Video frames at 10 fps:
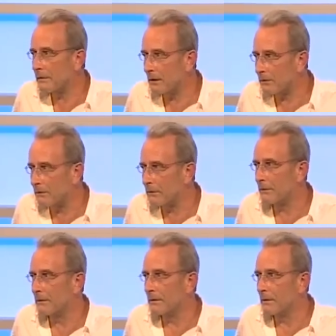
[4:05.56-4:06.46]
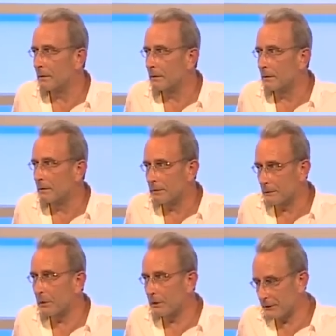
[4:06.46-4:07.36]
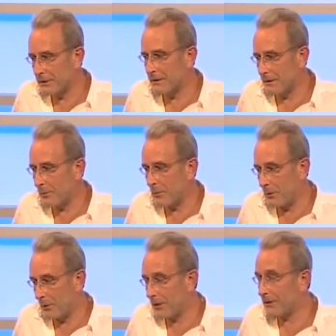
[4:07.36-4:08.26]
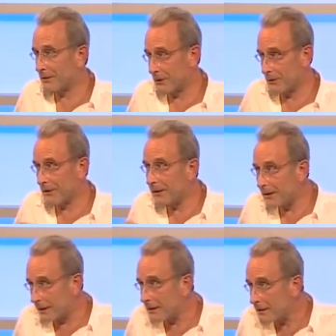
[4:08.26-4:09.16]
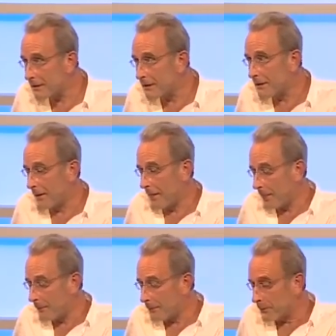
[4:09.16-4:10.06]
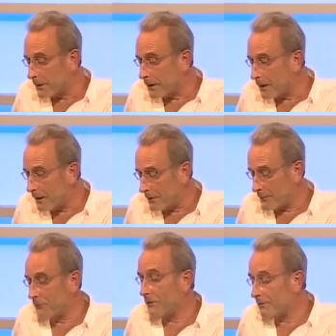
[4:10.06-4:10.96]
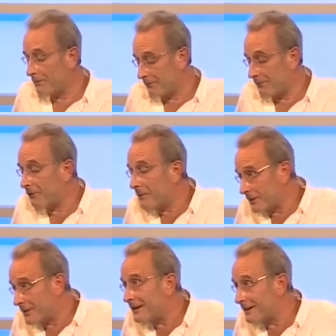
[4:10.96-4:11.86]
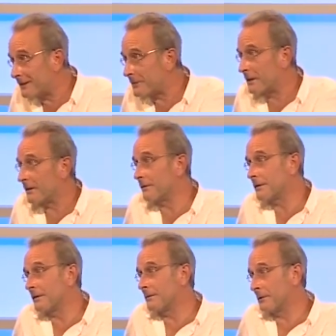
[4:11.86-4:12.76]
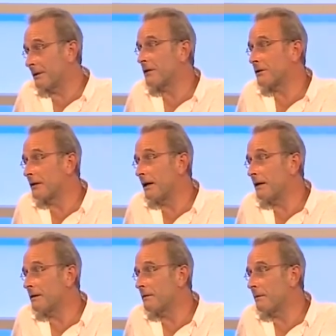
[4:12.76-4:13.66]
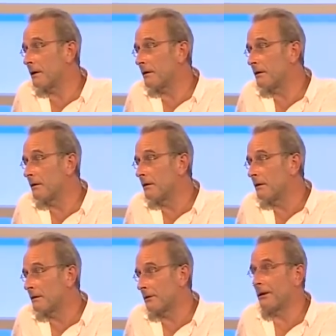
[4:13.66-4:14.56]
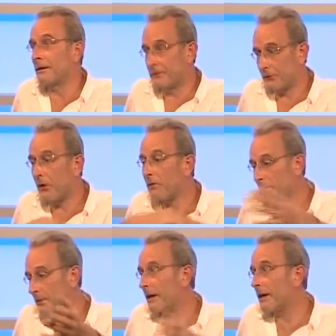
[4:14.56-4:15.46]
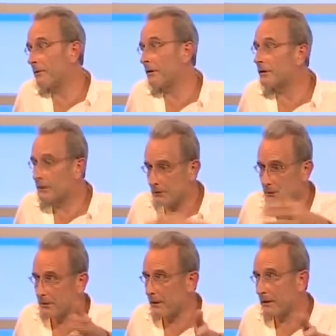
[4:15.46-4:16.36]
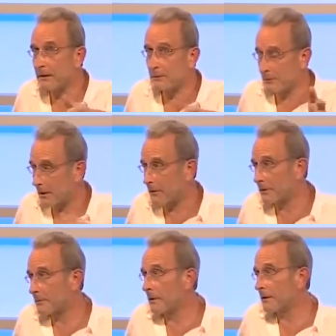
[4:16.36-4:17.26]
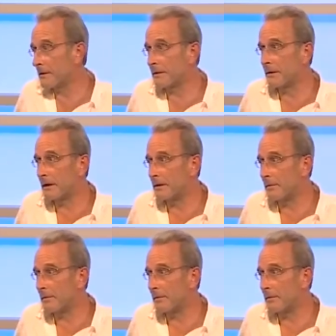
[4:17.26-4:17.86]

I don't know. The person, the person who did it re represented himself as a potential client of mine. So I drove up the A1 to a site. This is when I was building society.